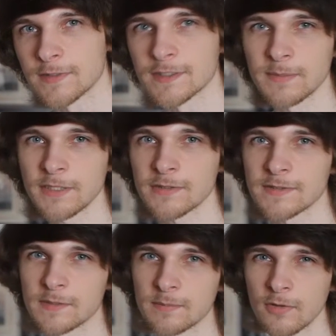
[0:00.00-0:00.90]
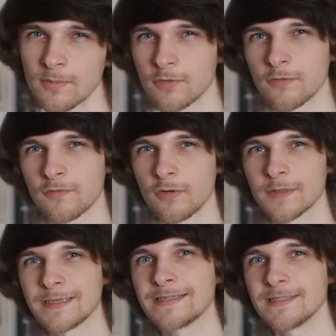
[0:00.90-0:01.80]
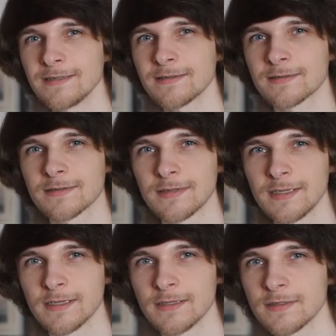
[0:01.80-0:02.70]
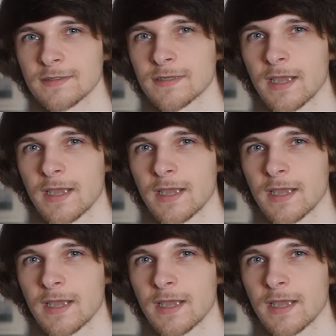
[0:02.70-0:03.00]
with a specialist diploma who formerly didn't need